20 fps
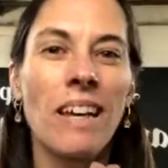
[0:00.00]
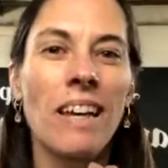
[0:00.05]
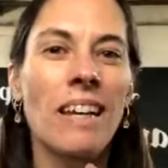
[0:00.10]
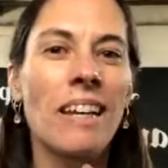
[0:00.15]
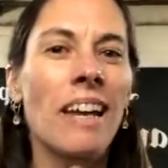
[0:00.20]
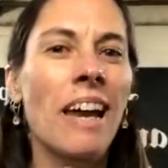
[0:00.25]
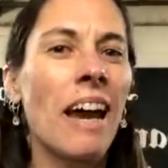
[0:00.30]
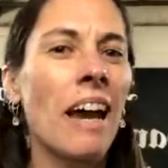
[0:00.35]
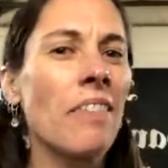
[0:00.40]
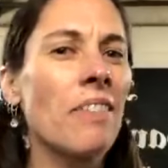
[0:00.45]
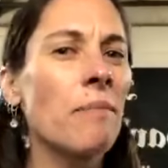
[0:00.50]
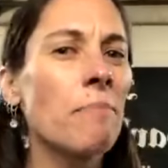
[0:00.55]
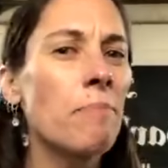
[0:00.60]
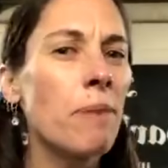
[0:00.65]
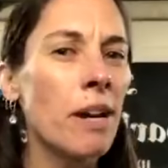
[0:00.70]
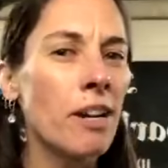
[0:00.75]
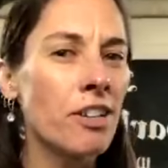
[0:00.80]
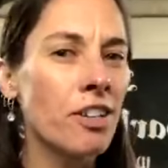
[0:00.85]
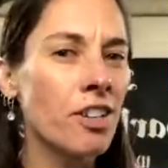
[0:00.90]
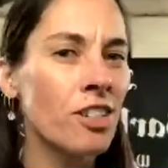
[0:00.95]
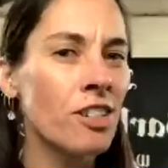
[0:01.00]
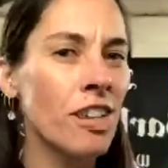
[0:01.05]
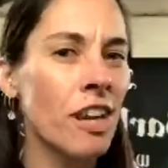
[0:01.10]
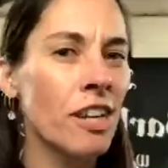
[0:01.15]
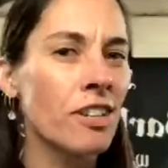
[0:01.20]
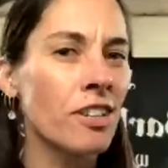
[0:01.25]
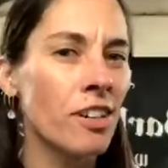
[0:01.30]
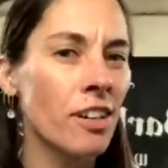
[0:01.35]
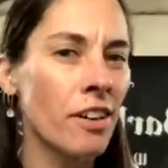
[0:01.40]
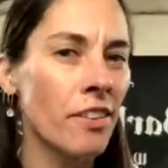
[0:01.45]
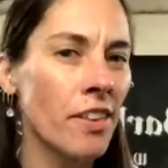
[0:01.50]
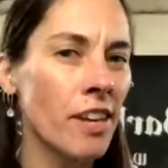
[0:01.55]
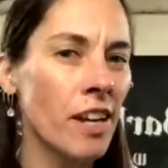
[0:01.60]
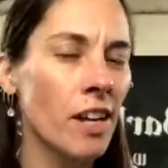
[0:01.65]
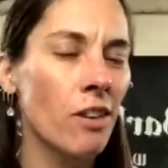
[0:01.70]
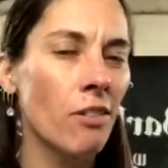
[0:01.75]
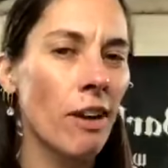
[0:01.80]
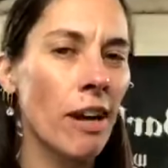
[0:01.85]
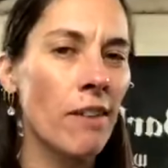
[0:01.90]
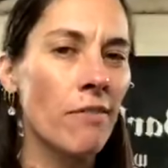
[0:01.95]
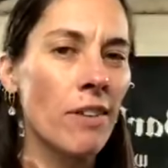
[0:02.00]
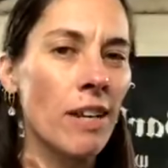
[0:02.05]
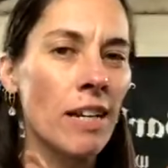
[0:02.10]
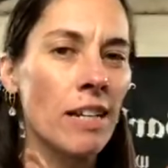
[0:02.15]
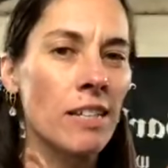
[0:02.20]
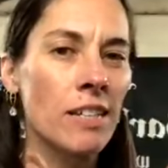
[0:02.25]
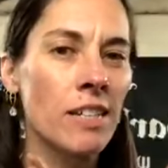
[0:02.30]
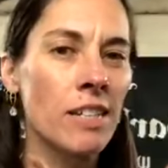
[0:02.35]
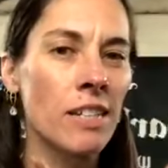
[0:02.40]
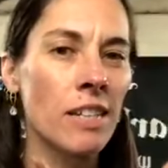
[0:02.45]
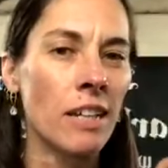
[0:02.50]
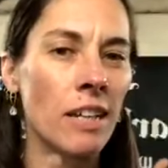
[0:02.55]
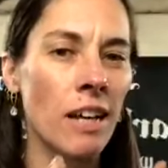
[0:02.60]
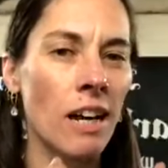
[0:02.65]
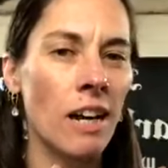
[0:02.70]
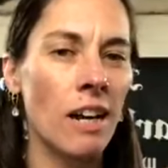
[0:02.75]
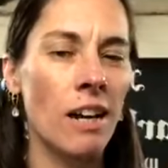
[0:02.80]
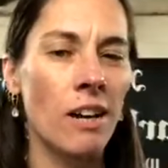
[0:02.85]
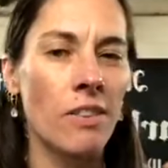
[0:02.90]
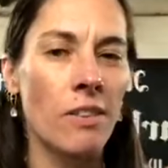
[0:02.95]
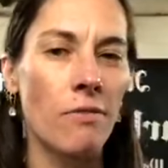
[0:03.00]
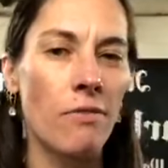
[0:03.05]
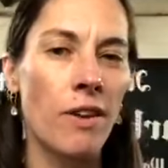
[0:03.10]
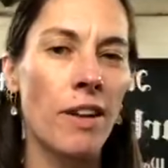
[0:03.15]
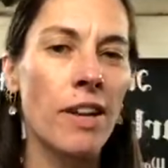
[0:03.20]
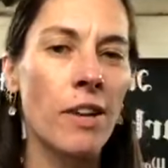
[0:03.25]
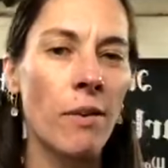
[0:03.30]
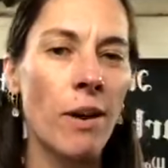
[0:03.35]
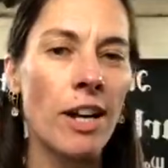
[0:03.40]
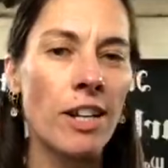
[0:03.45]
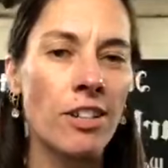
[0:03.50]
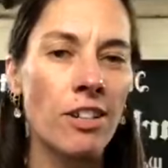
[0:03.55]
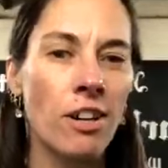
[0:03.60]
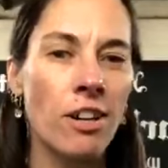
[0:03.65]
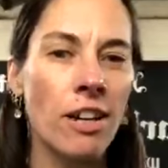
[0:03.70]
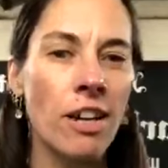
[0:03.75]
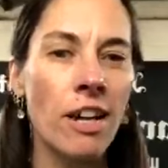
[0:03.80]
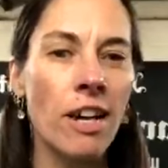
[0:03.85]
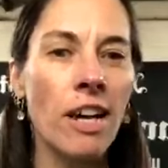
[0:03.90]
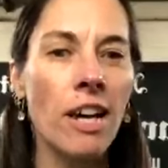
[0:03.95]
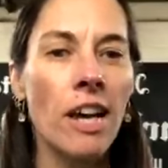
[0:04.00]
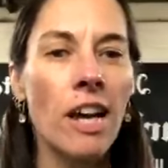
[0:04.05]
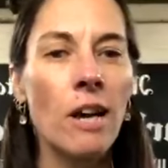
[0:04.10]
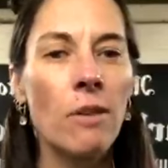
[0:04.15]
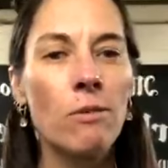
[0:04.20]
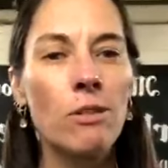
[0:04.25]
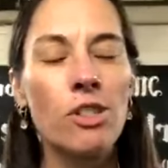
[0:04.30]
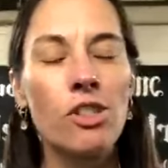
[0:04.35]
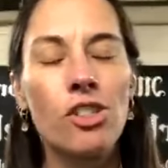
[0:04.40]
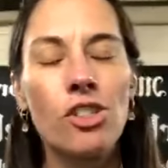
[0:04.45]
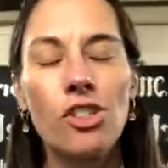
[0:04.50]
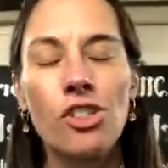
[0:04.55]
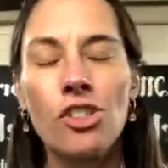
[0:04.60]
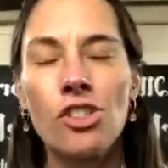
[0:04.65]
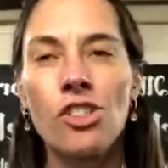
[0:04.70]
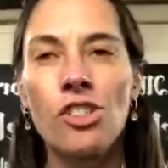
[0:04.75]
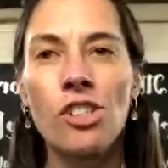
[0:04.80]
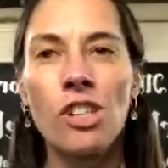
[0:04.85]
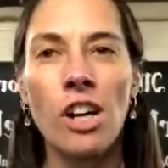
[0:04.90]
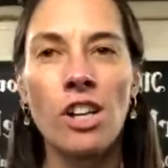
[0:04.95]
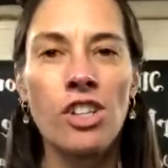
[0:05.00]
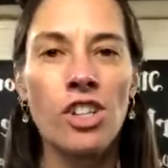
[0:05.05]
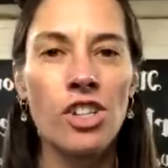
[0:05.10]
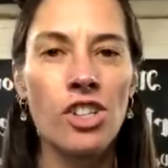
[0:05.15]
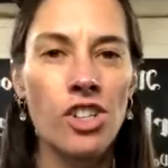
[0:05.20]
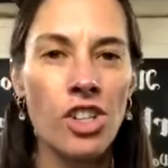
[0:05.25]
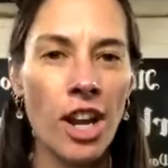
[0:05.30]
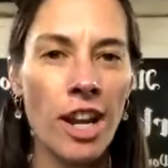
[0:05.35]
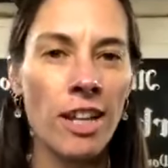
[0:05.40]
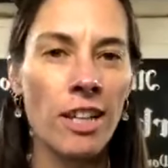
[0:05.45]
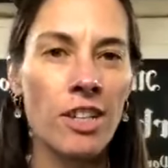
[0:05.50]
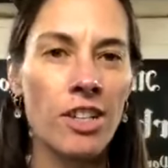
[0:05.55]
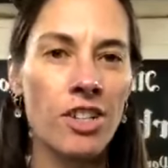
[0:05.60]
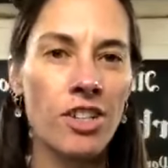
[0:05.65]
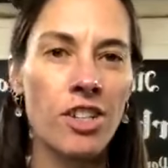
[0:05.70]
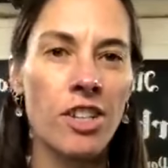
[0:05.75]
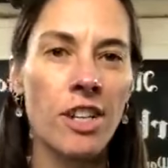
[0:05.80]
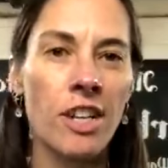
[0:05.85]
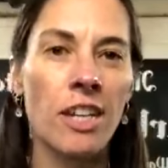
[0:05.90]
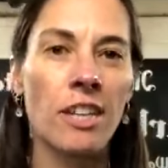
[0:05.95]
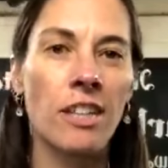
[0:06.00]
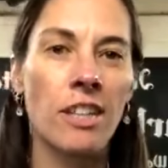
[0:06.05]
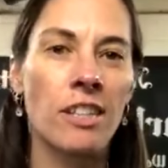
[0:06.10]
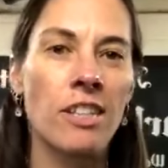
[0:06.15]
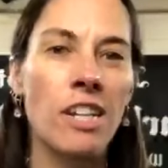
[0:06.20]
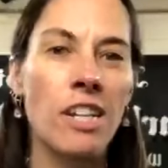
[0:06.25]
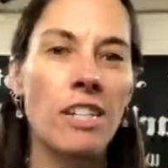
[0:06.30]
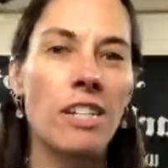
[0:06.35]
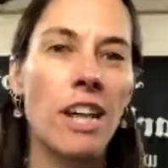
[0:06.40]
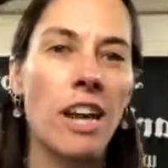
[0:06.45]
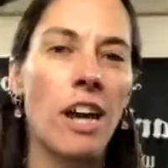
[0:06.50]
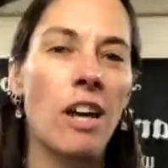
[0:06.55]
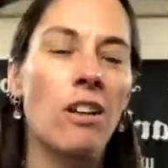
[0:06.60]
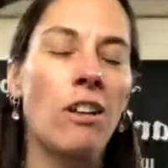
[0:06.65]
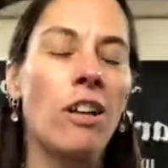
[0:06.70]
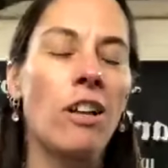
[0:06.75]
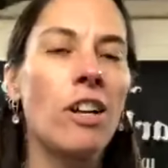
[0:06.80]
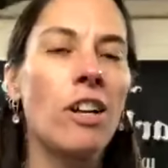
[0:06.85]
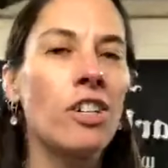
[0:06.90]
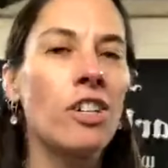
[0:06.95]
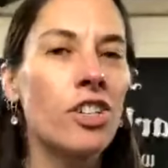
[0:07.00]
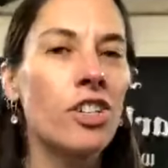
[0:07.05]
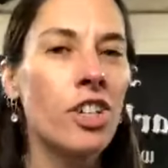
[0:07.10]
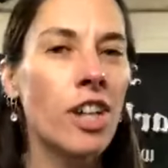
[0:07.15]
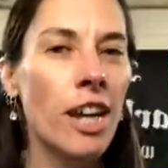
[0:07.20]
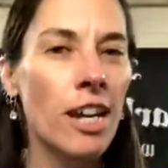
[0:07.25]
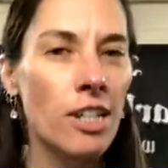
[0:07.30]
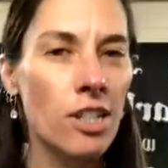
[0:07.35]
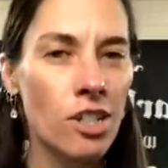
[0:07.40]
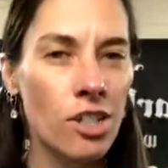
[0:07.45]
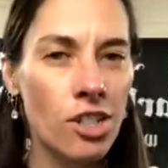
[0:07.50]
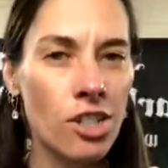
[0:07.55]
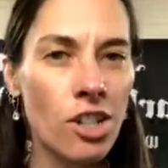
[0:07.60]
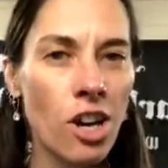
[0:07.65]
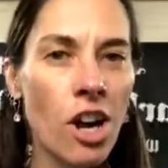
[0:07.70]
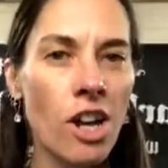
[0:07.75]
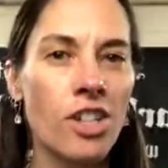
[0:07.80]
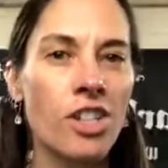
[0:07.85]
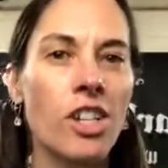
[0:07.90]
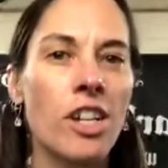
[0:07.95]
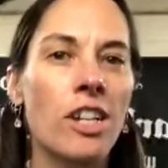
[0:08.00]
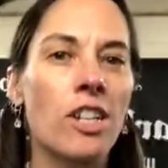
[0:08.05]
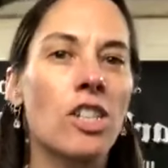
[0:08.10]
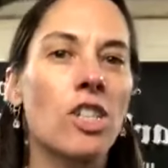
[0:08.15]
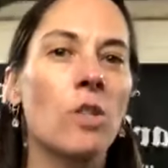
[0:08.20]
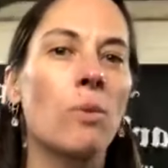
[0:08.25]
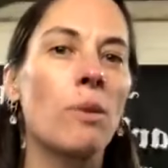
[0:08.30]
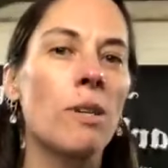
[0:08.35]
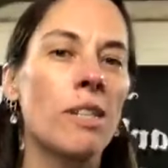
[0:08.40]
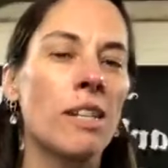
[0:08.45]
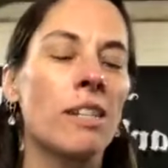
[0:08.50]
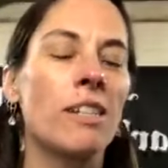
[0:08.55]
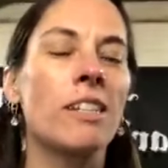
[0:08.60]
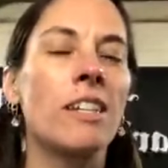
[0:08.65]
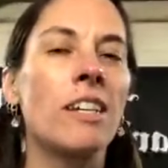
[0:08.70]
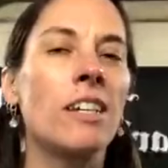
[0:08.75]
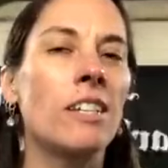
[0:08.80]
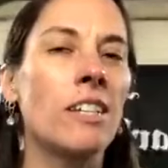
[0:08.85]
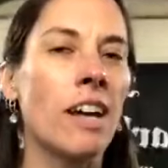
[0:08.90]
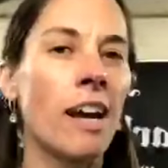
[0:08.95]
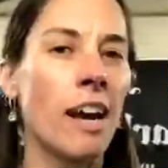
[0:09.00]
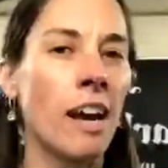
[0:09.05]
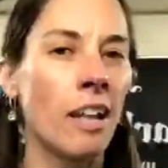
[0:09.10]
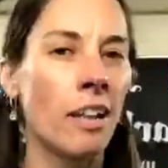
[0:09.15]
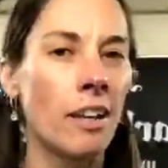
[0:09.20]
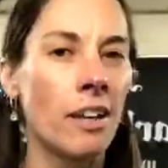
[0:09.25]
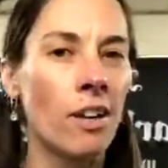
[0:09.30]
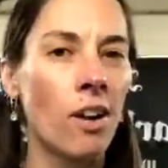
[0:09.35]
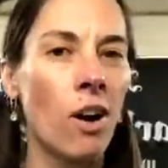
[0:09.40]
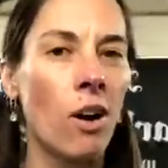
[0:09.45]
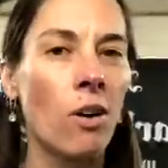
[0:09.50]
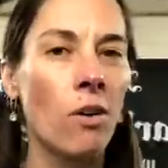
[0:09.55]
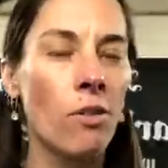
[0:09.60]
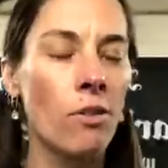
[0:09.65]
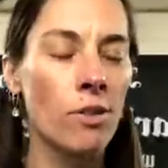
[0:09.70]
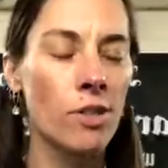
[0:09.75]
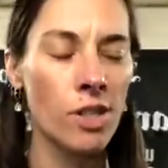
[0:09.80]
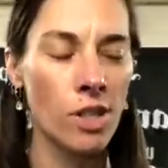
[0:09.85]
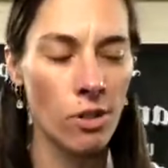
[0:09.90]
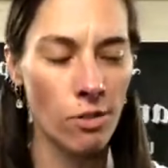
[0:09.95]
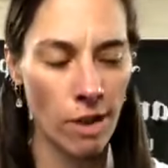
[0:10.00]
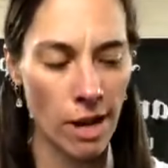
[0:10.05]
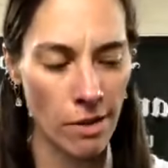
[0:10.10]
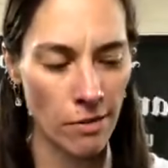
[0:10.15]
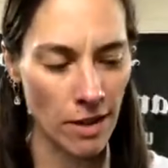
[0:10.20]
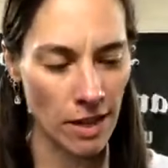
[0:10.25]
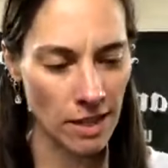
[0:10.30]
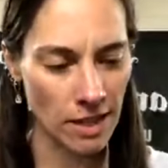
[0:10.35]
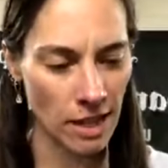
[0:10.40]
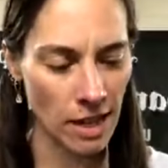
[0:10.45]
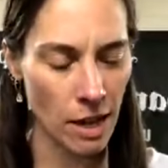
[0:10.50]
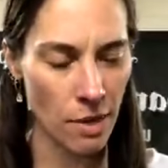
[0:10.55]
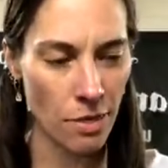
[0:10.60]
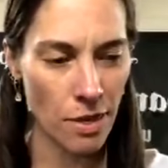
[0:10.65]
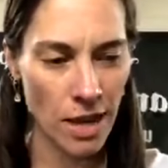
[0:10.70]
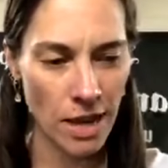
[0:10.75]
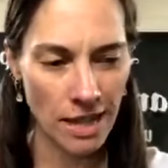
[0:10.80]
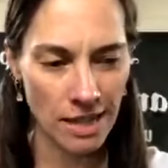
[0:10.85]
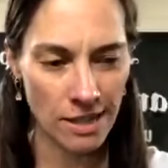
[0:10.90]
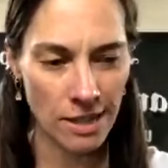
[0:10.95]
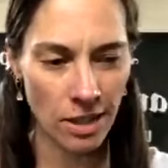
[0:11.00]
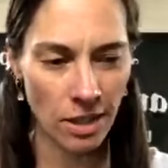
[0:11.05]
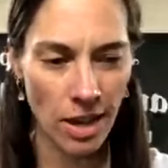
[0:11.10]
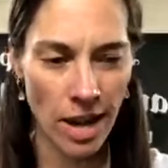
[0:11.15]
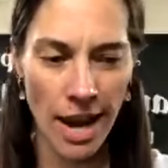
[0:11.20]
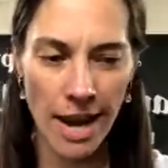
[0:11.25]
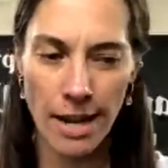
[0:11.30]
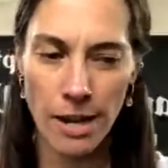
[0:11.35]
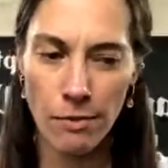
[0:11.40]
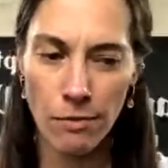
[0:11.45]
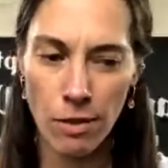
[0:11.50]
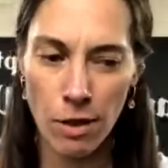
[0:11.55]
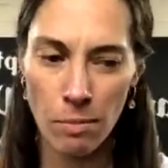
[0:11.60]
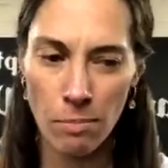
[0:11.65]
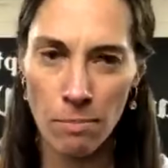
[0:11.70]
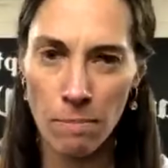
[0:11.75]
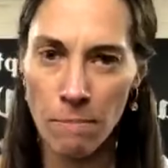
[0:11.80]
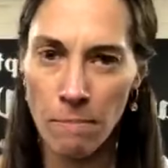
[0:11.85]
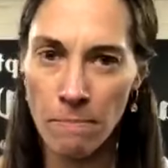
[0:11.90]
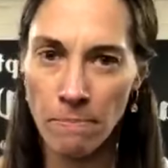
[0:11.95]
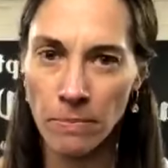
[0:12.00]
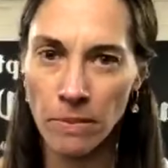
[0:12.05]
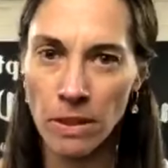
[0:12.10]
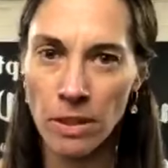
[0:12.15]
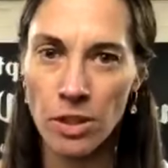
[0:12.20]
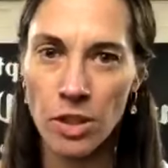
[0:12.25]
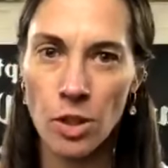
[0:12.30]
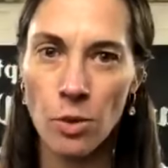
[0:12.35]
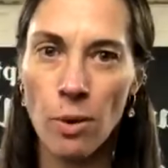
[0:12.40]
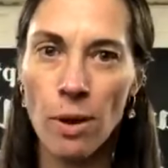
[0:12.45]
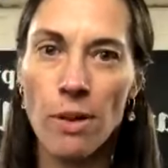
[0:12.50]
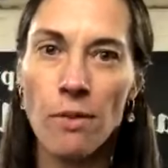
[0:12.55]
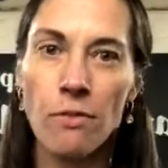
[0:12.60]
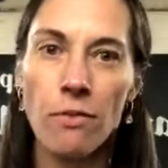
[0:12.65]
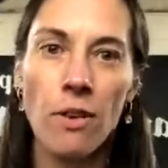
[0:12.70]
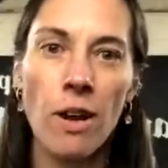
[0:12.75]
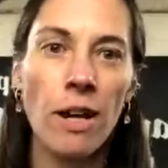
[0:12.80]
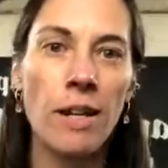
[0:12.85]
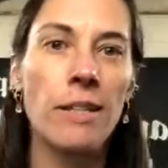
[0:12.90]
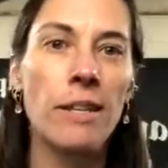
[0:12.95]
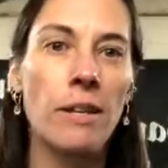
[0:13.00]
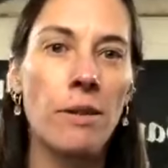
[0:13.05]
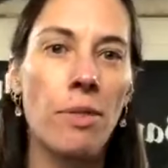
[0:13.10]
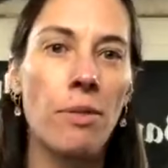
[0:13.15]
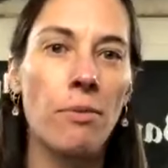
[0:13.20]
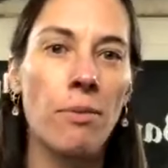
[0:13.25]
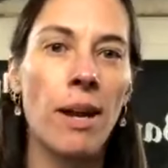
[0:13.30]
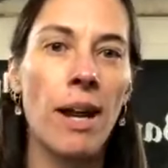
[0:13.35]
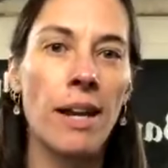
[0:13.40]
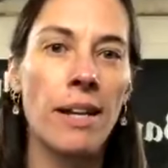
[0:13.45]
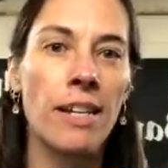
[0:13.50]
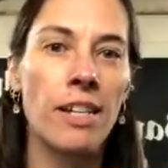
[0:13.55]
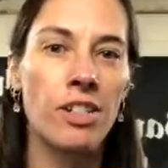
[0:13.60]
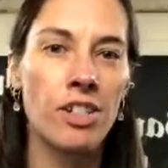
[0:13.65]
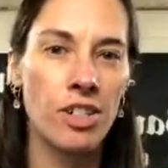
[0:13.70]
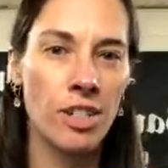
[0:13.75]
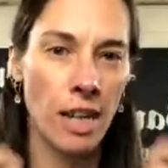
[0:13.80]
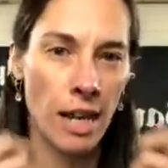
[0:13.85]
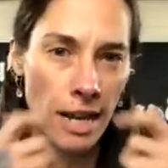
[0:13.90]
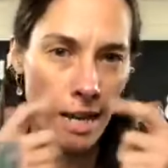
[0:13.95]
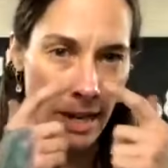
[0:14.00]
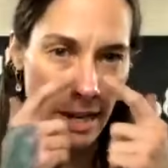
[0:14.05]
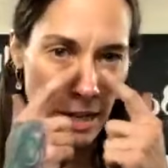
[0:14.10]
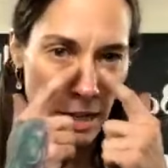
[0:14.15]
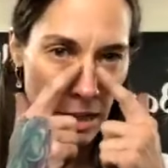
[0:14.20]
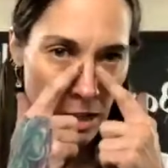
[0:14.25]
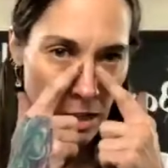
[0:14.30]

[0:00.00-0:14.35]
Yeah, the pictures I took of the engravings, the video I took, it was such a challenge to get the detail. She has such exquisite detail in all of those engravings. And I think, is there 8 of them? 2 on the front and then 3 on each side?